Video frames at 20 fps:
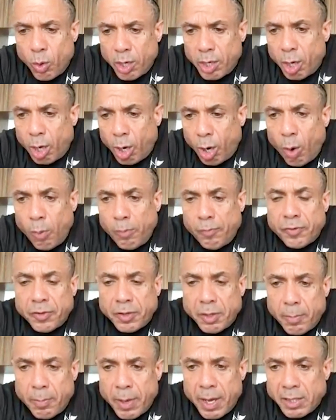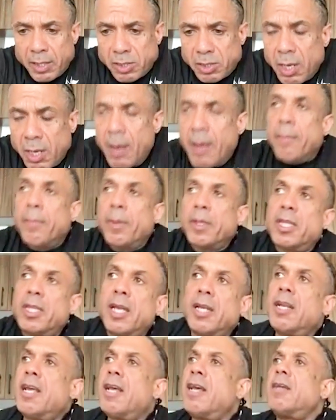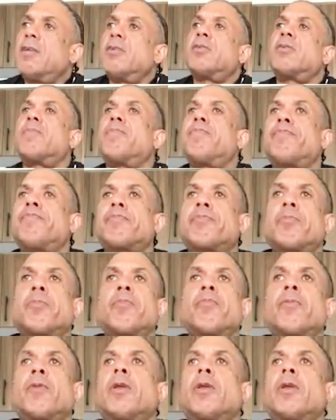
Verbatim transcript: you want to hope for the best. But then there's